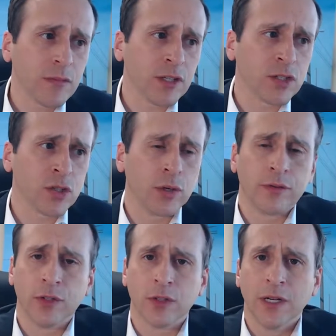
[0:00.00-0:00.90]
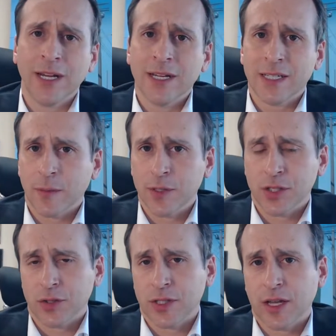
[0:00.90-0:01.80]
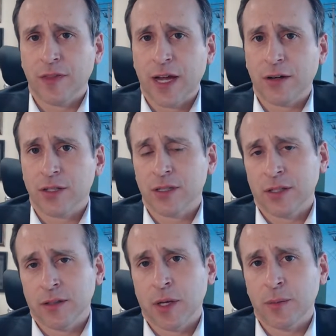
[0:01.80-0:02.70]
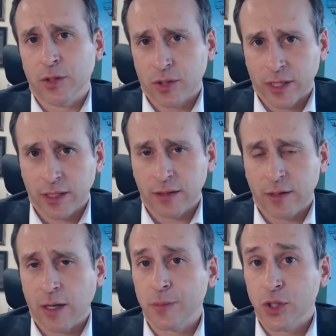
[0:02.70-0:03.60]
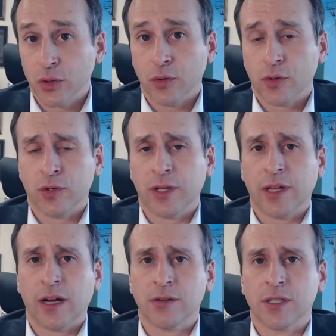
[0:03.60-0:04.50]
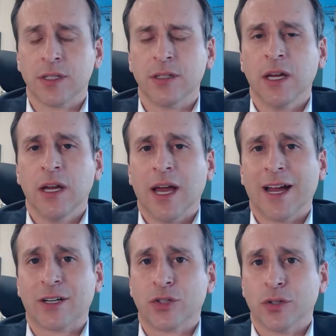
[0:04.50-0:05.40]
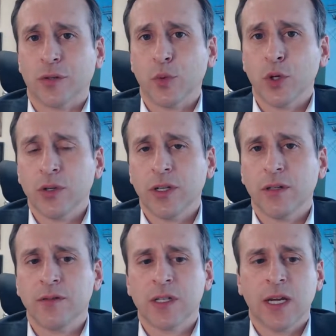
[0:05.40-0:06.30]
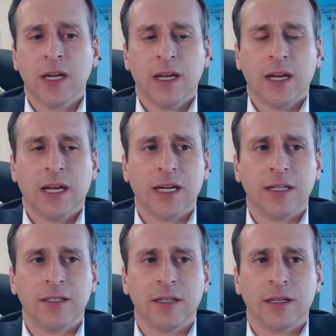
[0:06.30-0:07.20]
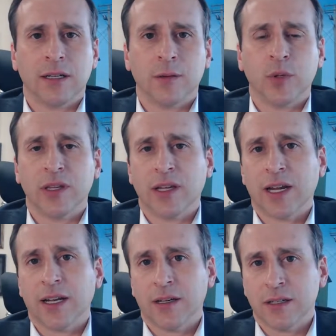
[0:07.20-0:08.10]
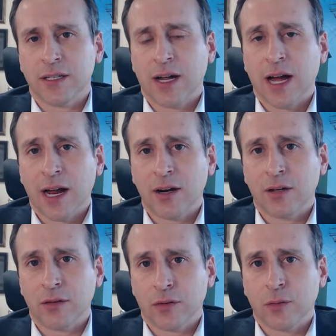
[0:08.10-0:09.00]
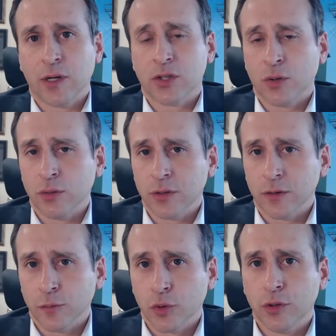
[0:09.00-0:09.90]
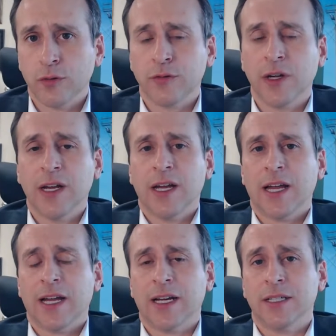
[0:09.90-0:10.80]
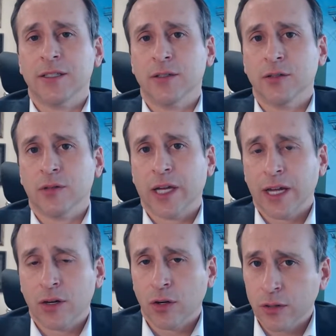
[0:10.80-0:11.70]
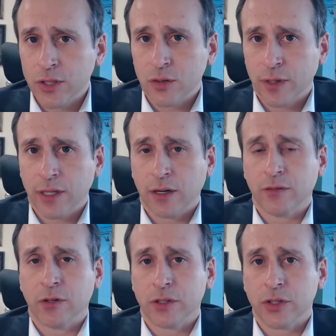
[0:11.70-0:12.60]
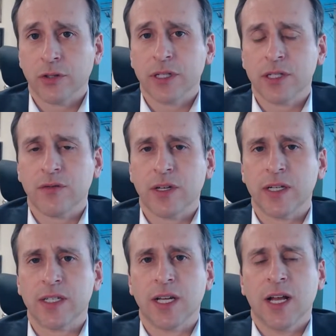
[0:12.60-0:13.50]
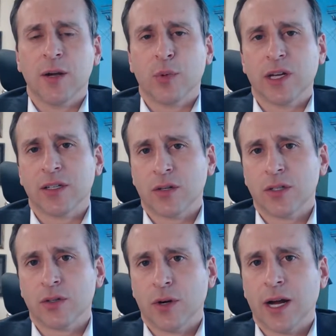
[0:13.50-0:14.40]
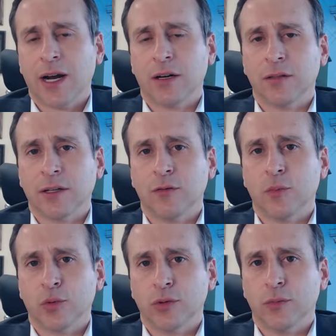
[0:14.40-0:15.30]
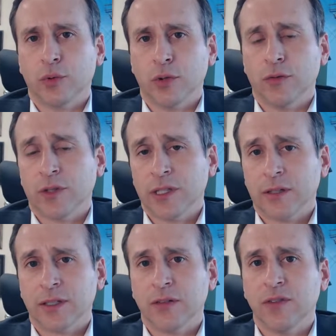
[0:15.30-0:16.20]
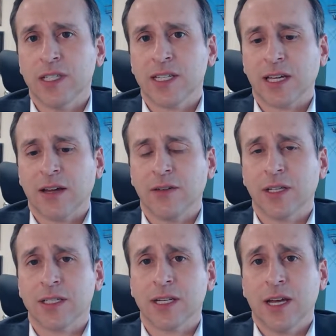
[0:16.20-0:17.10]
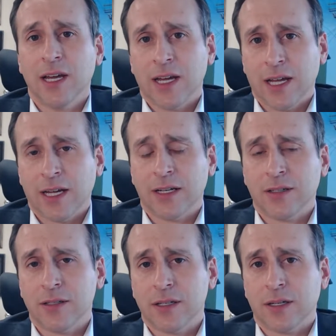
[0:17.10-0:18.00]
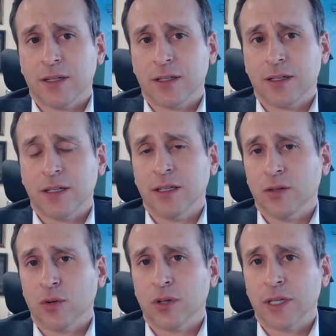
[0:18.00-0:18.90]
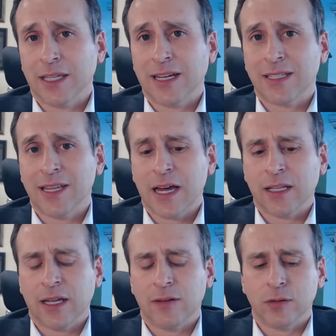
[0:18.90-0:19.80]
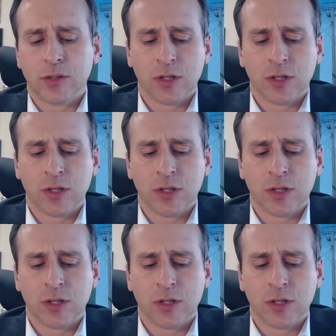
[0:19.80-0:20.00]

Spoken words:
So if your damages are 10,000, then maybe you're looking at up to 30,000 extra in punitives. And but that is a higher threshold of proof, and you can also recover attorney's fees, but that is also a higher level proof, clear and convincing evidence, and in order to get to that level.